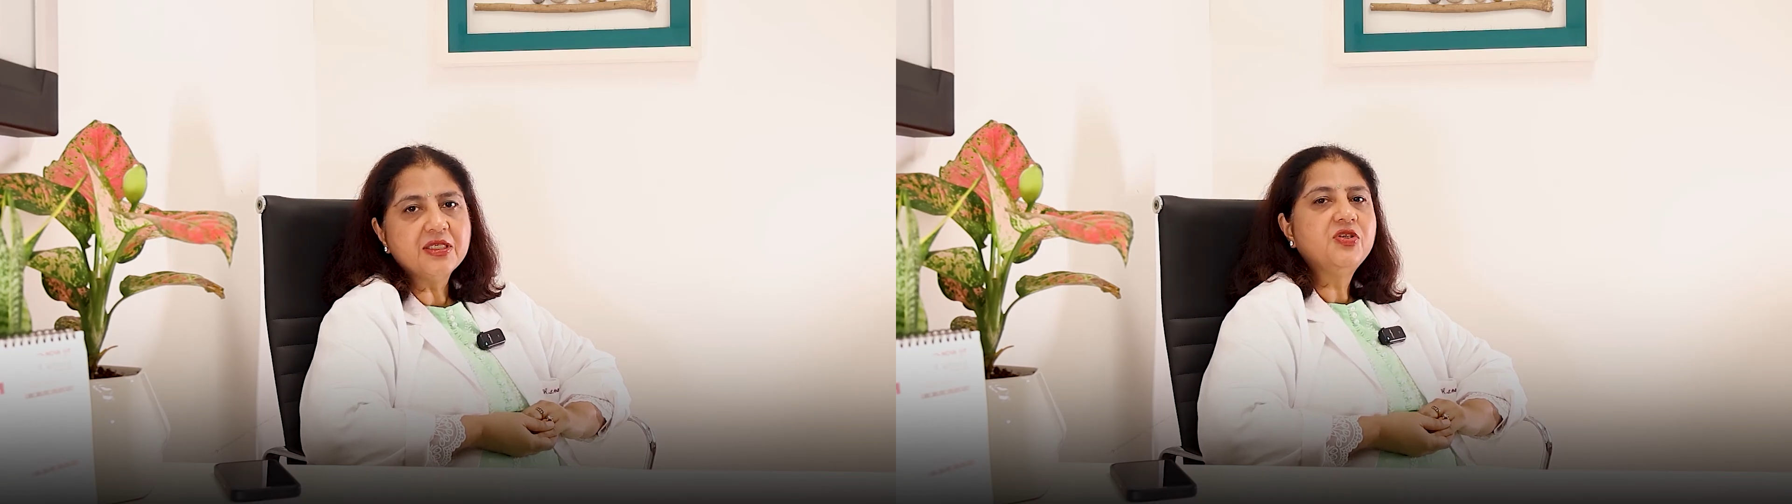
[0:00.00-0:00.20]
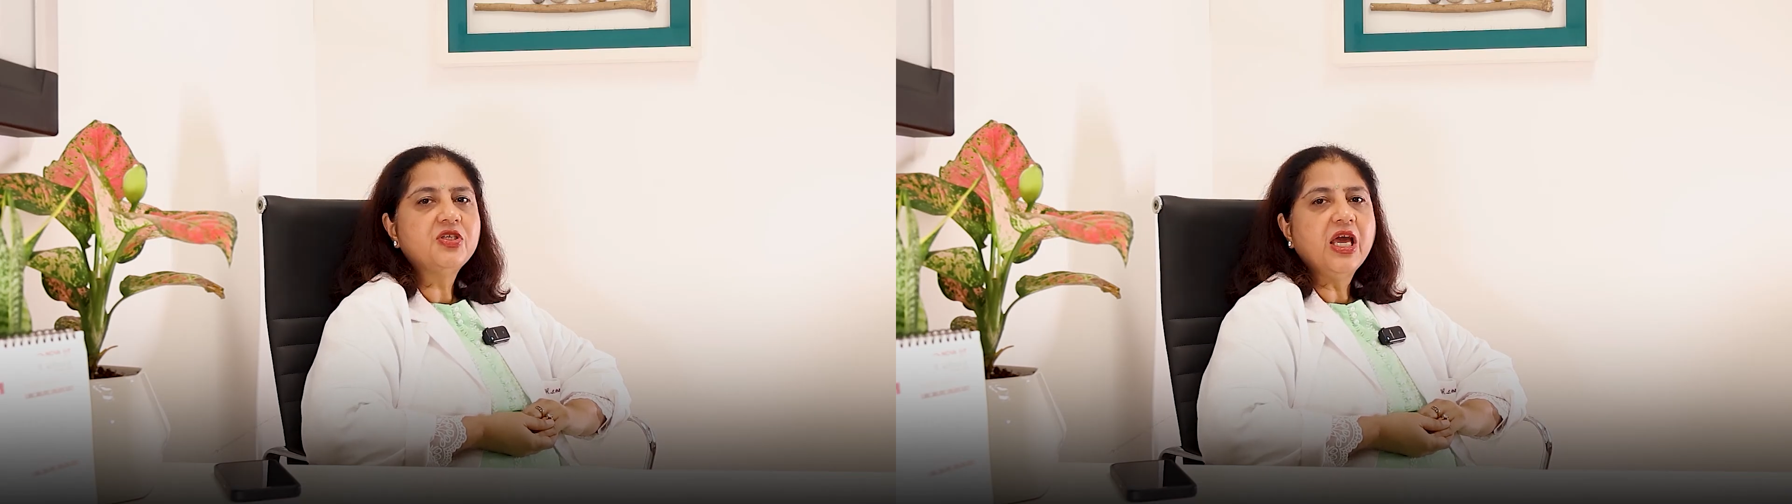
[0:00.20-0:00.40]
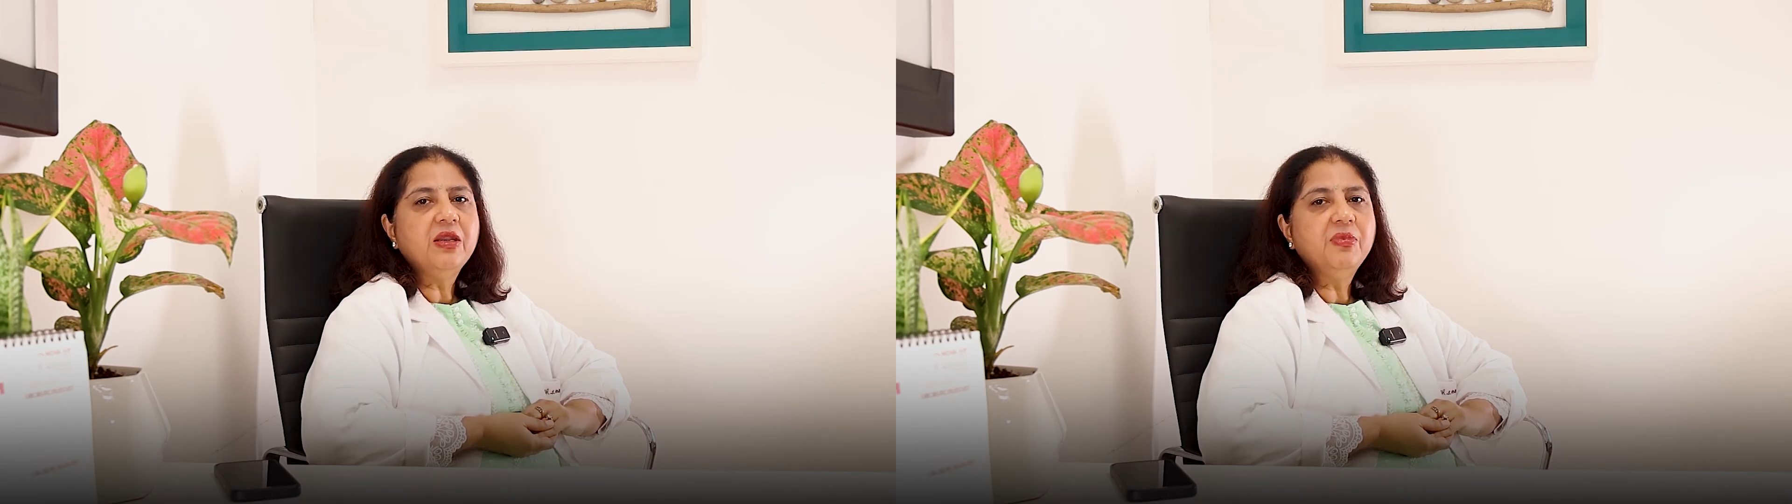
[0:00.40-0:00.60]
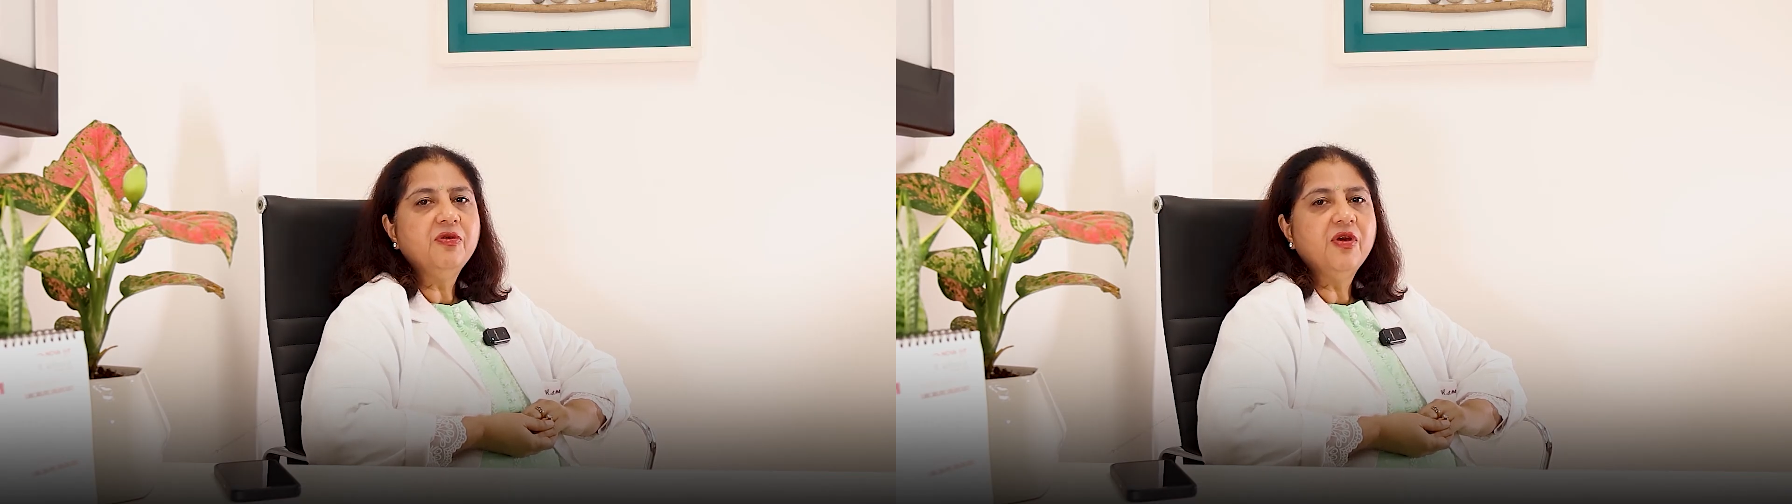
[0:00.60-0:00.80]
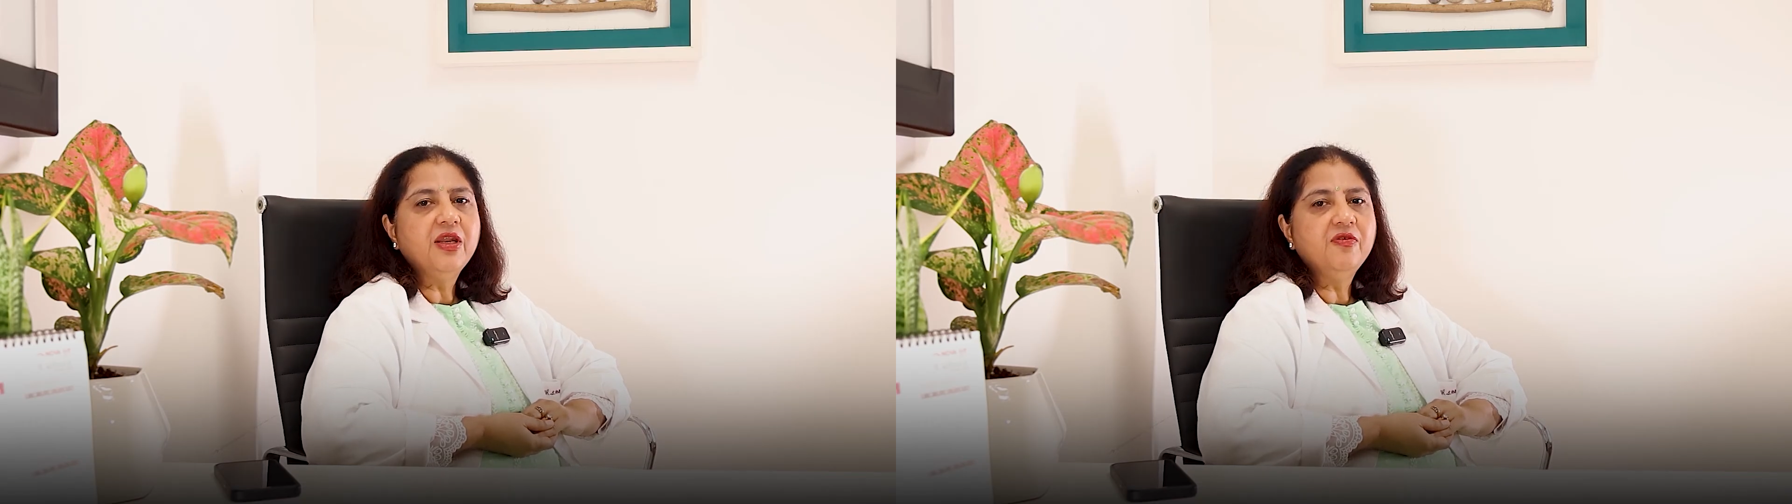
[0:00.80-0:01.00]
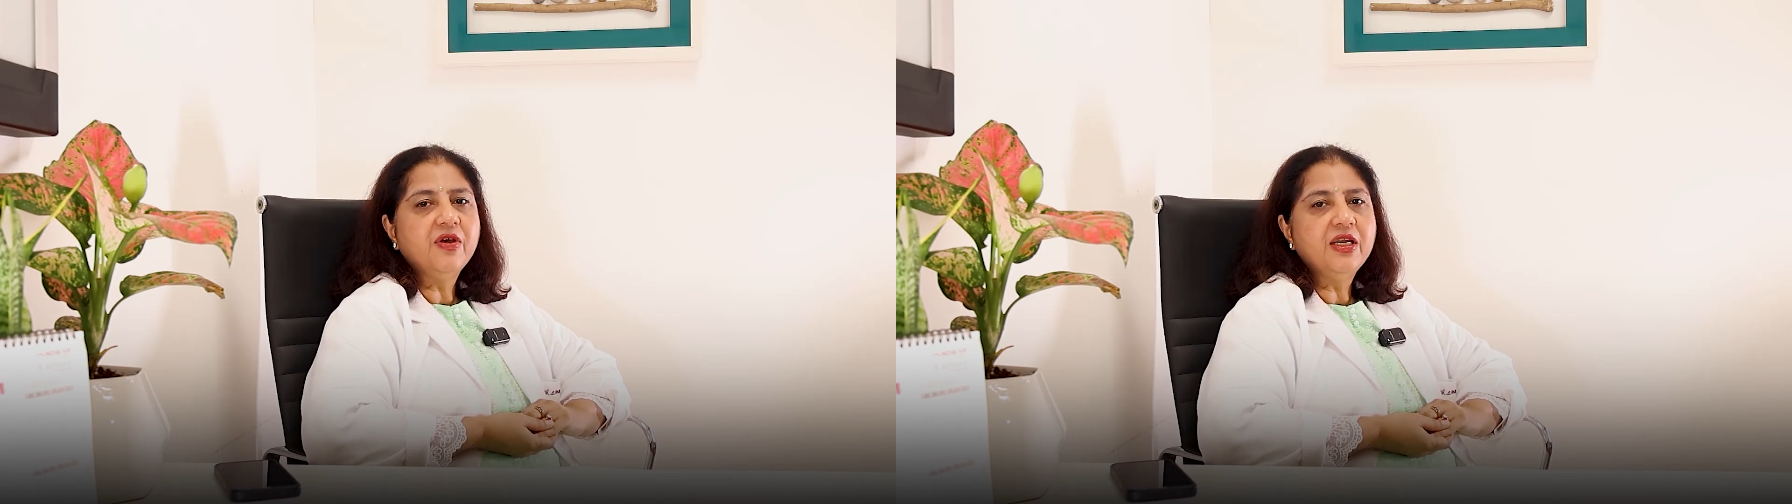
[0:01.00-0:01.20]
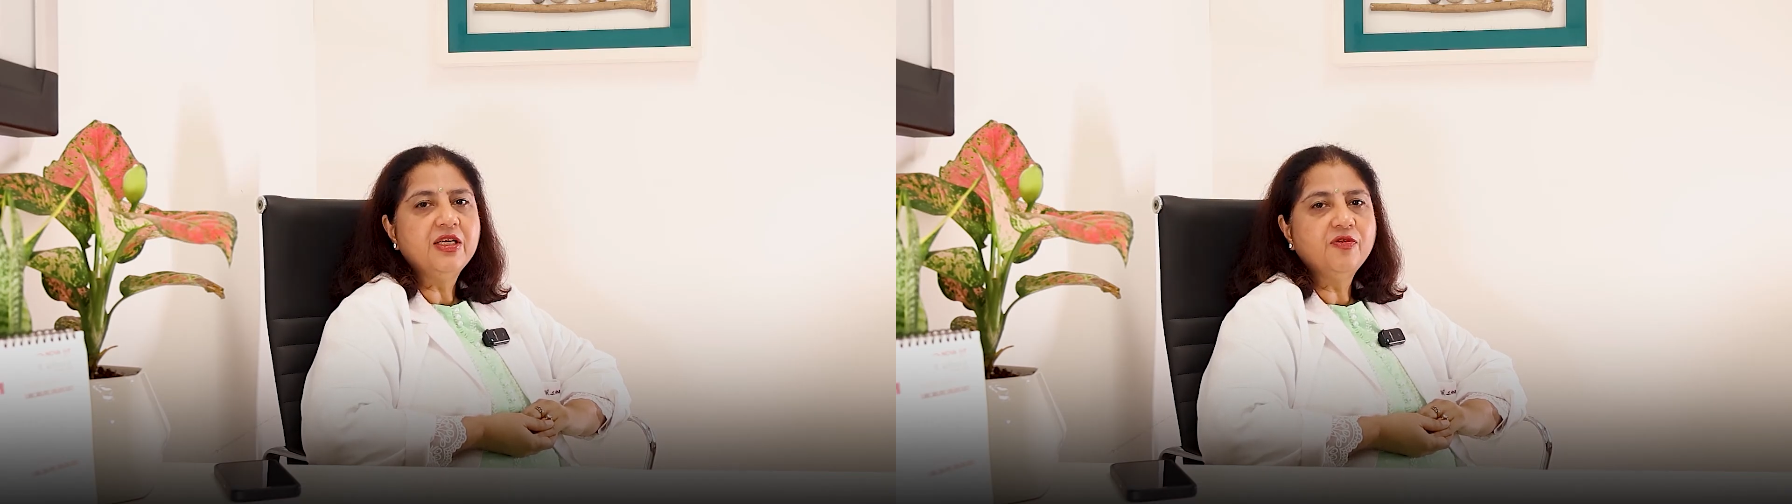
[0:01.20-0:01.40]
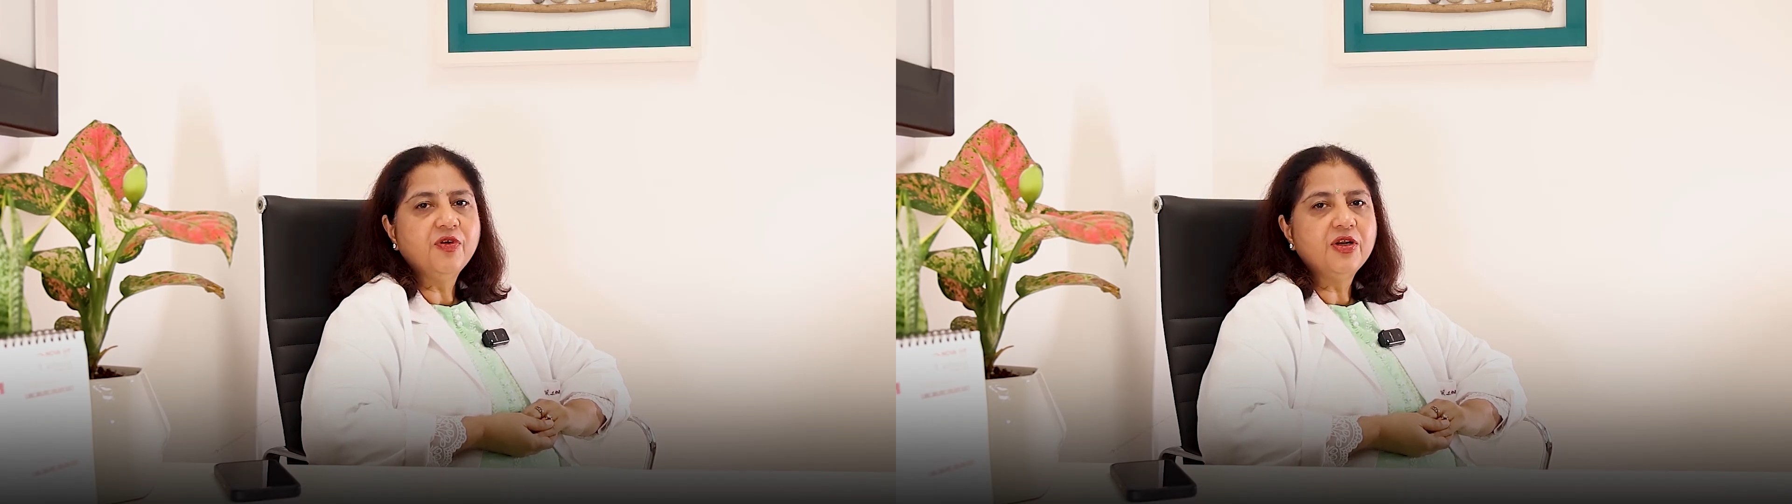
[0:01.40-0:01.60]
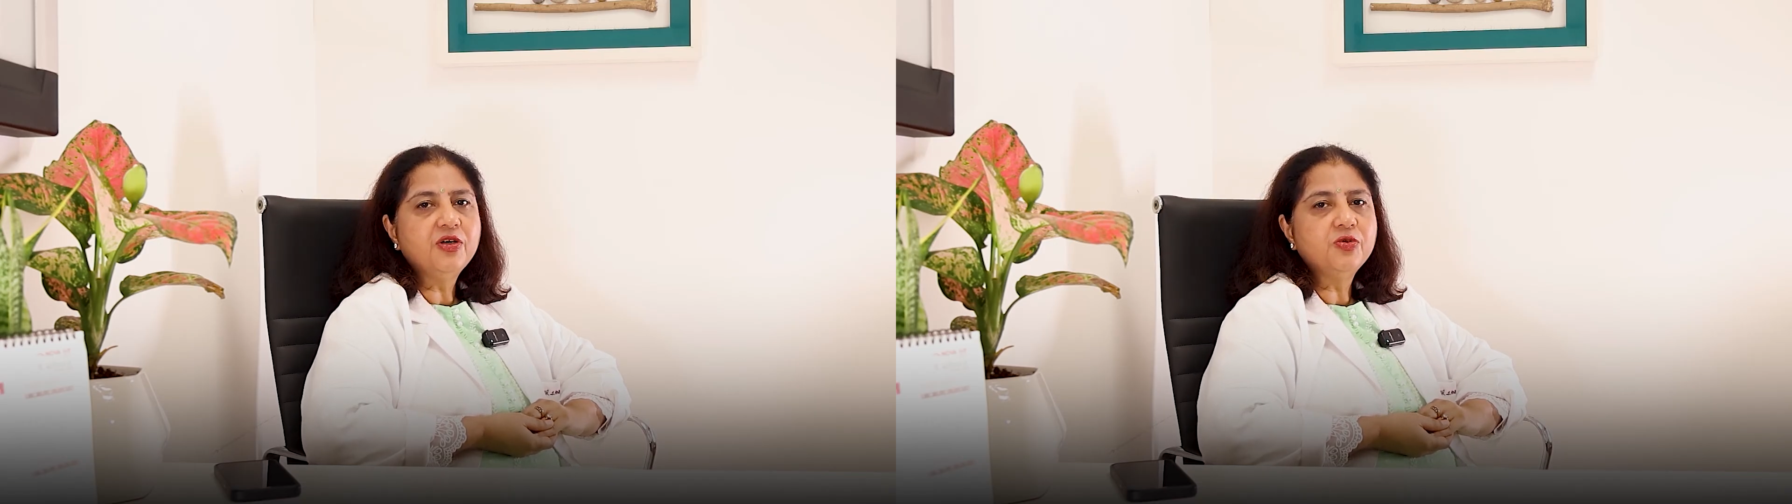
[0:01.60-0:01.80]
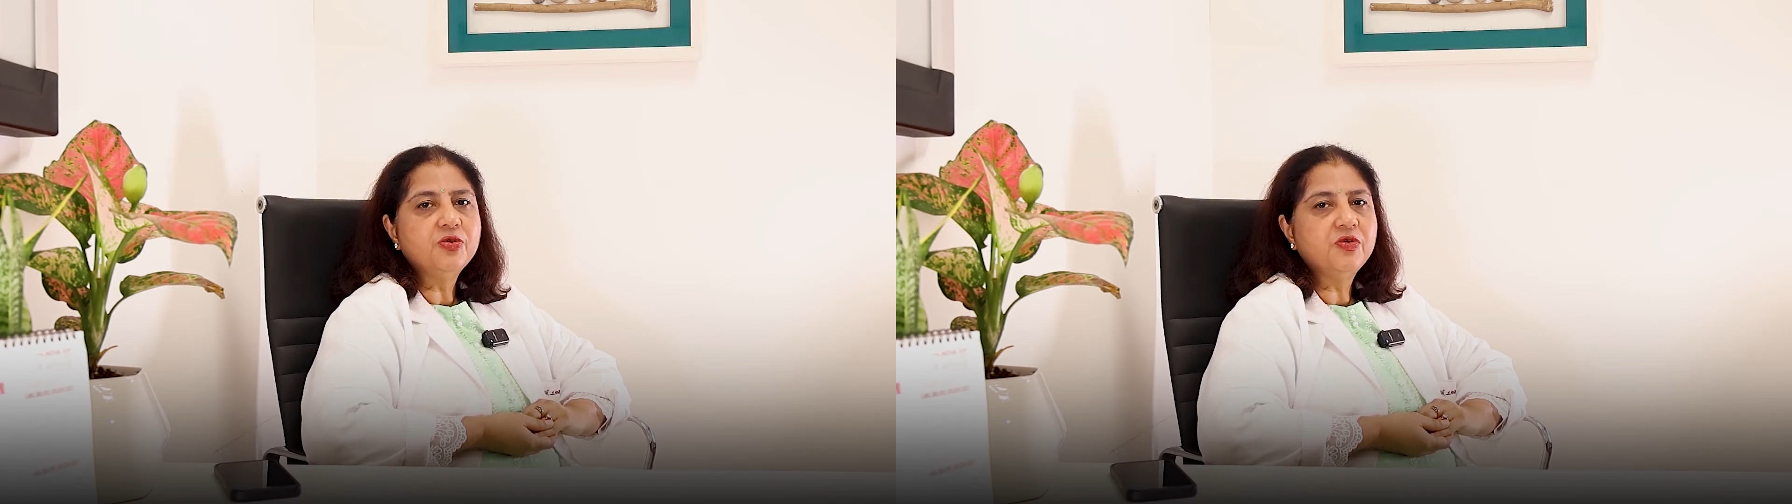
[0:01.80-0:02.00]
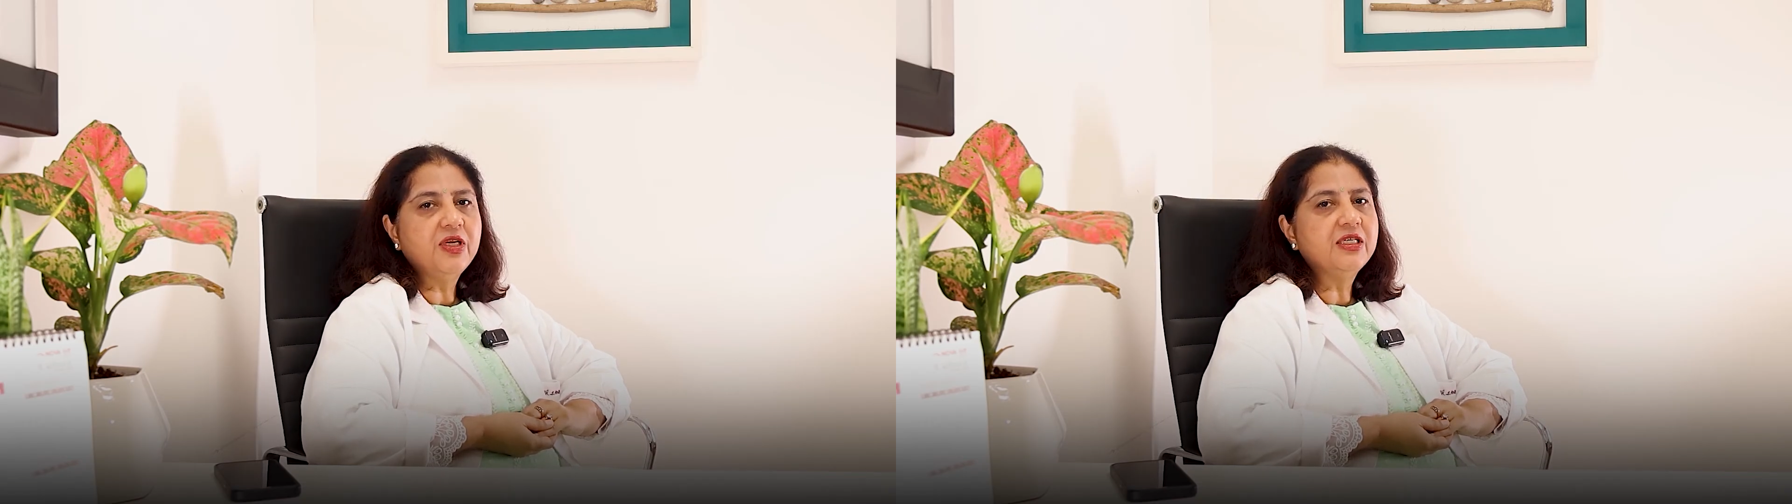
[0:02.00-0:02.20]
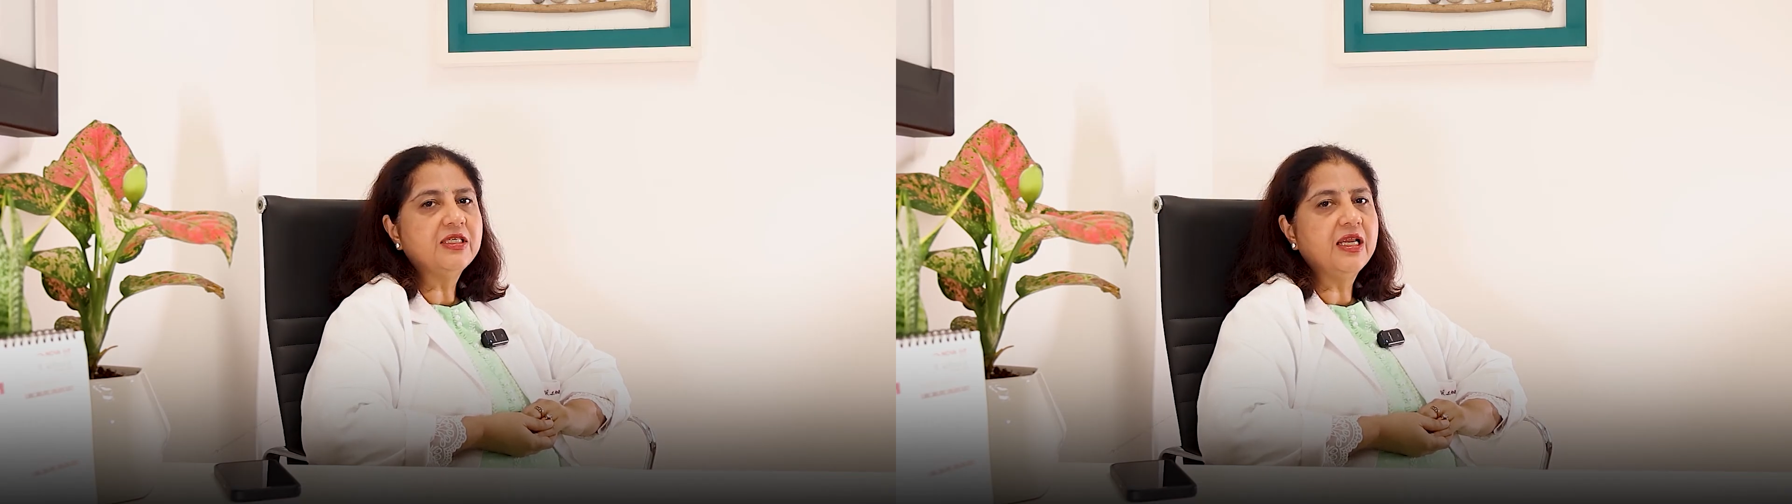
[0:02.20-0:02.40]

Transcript: which can be very very difficult to treat,